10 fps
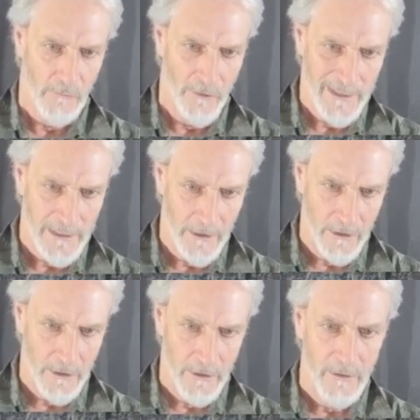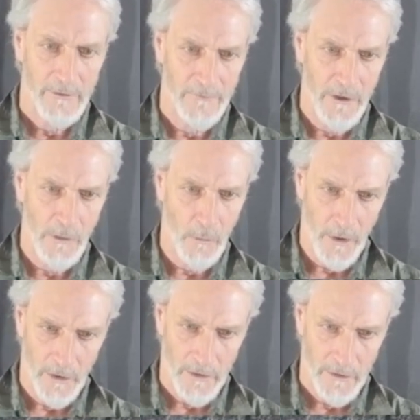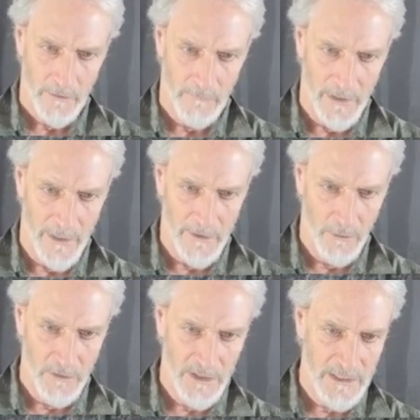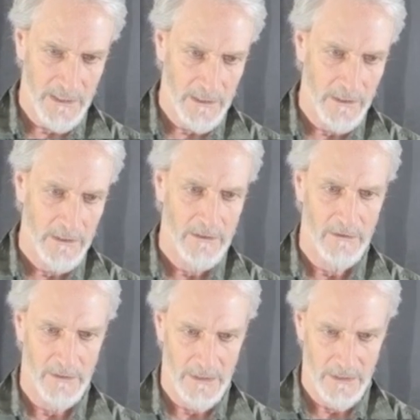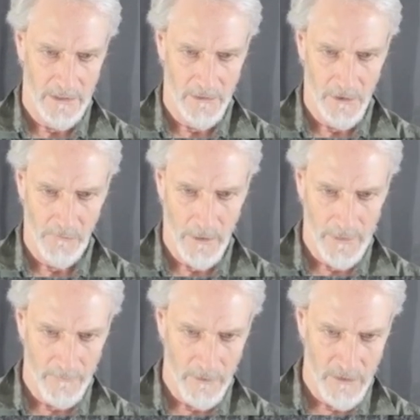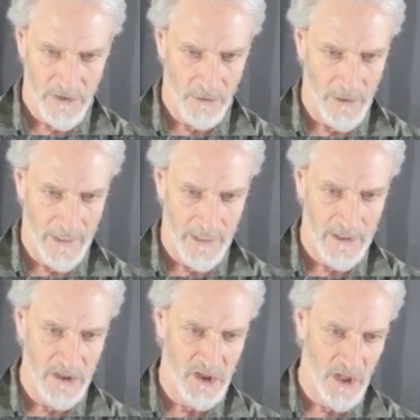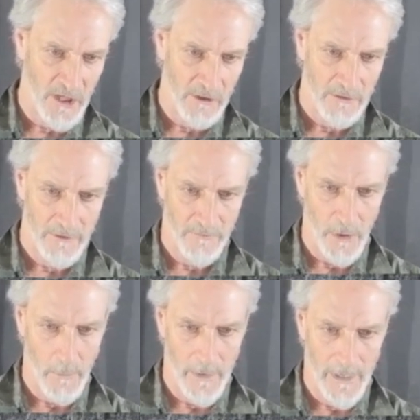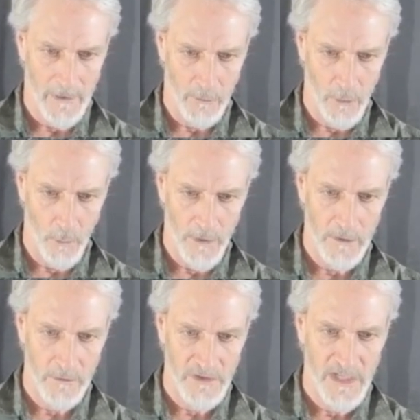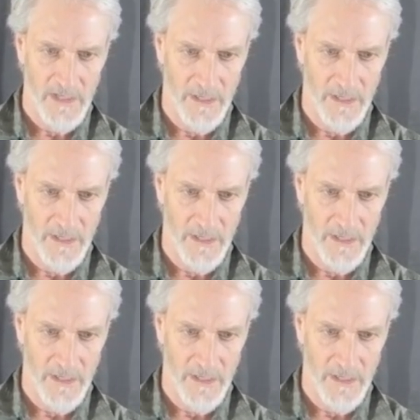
Right here, firmware. I don't need the drivers or the handy share for the Mac or the Windows.